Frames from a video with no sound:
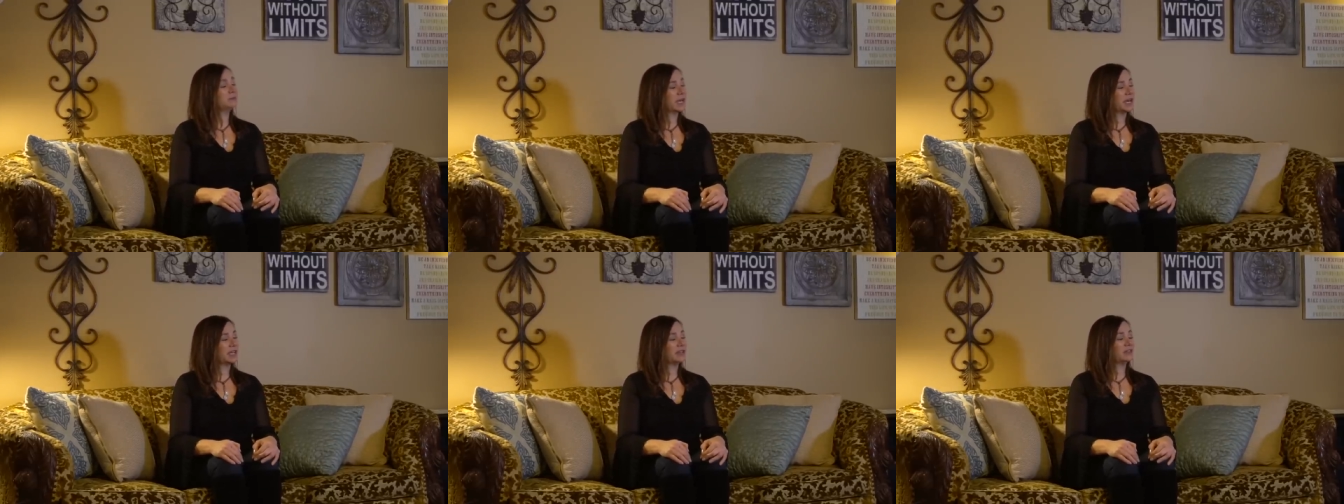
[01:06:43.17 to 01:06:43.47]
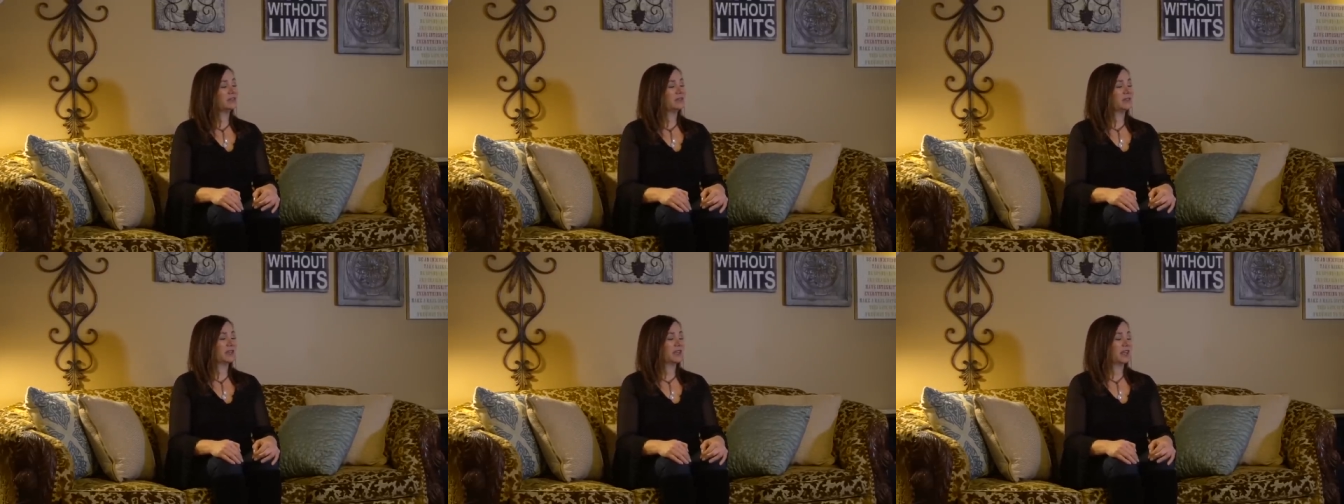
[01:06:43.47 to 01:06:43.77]

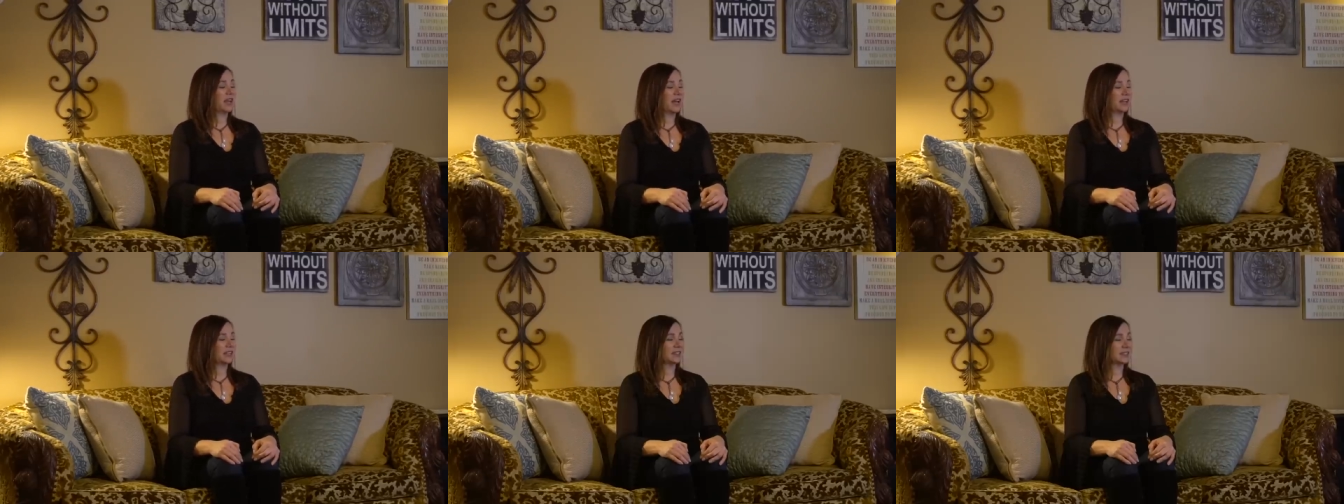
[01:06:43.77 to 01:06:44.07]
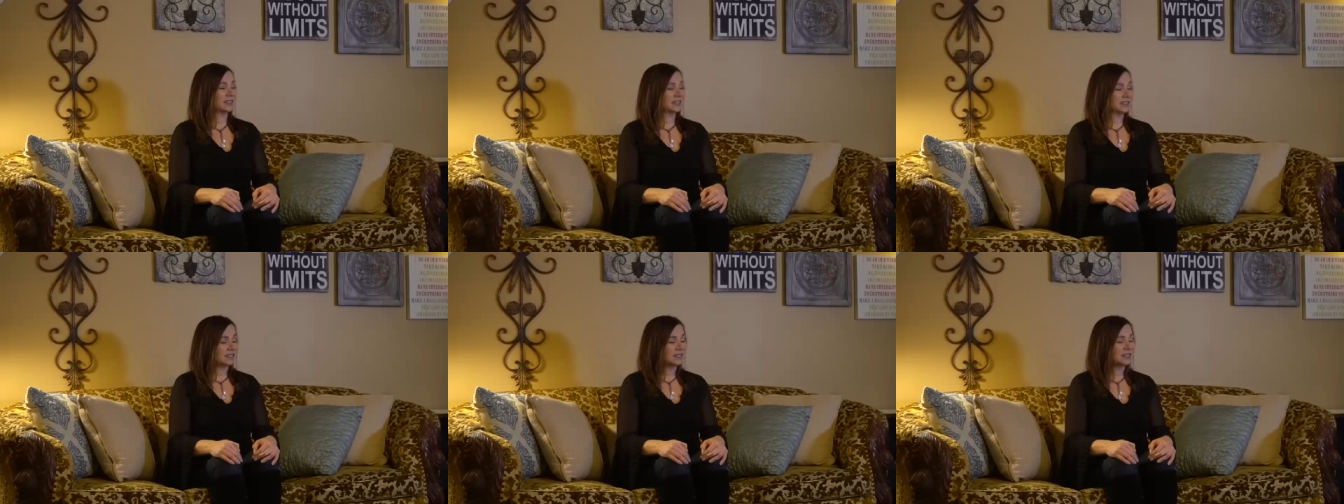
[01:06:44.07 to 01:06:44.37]
benefit and
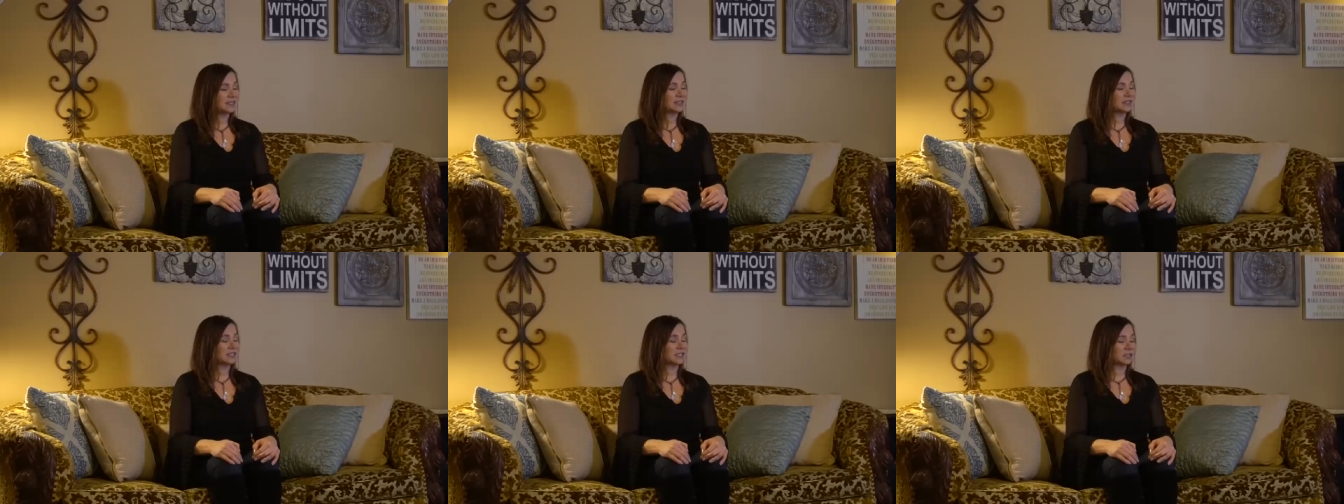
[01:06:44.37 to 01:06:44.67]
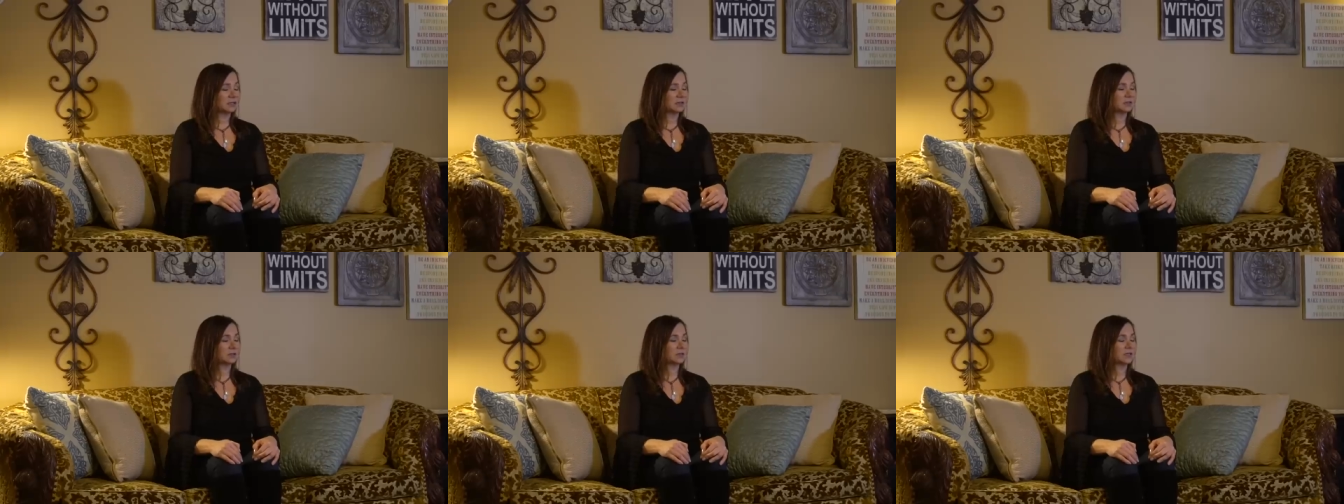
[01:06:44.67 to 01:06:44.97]
assist
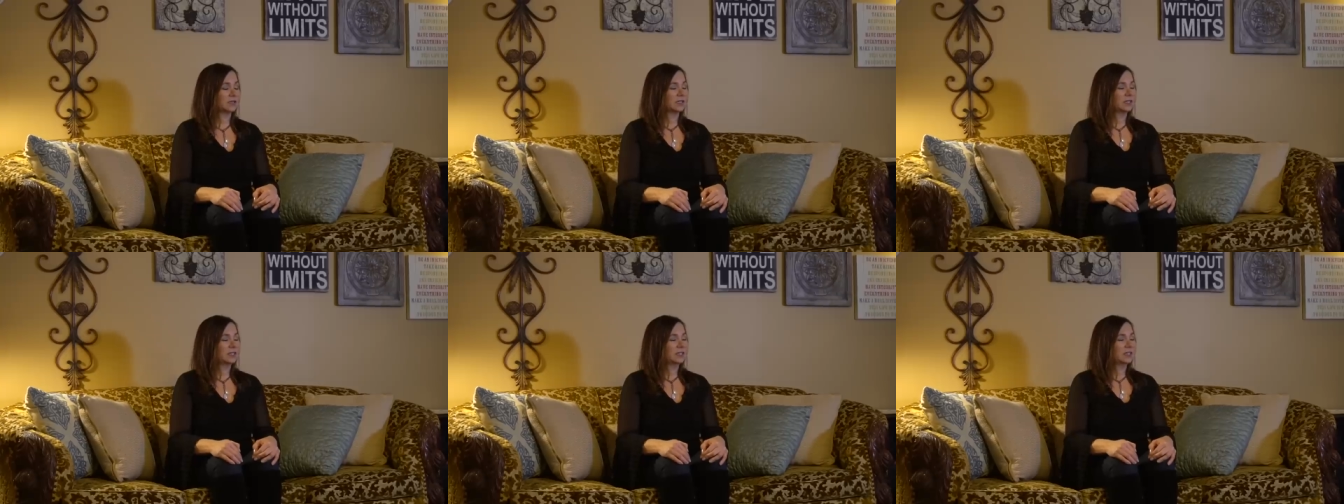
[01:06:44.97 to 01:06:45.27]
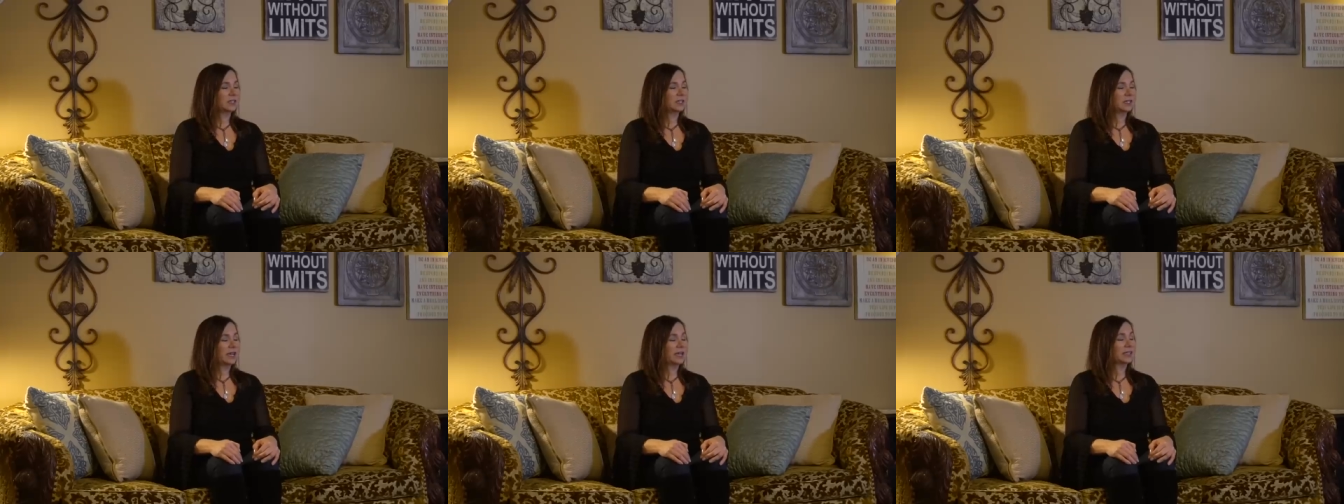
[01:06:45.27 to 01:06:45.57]
you
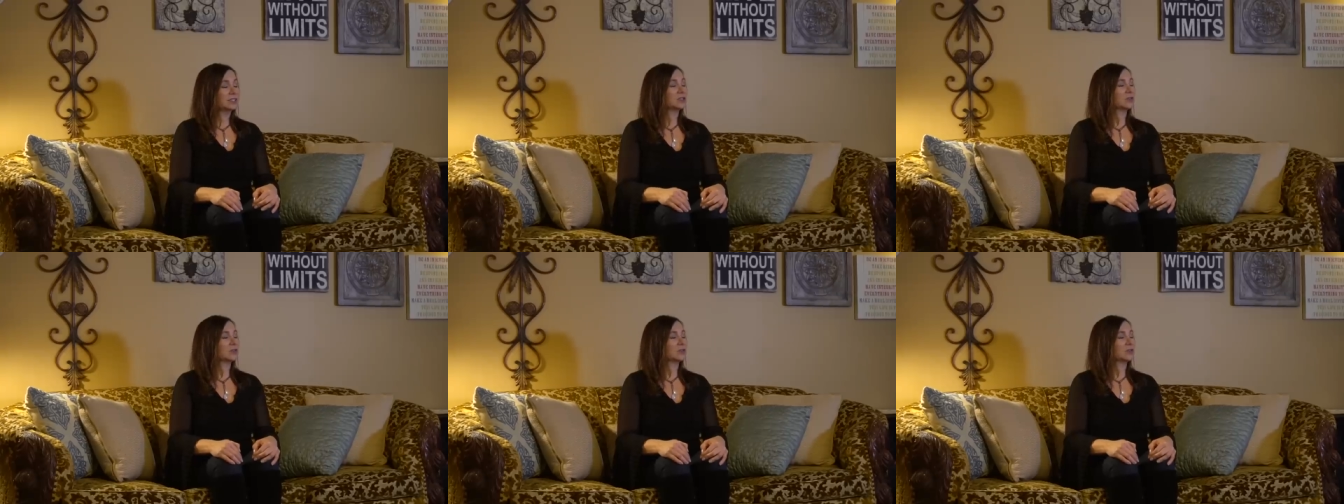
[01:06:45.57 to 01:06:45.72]
as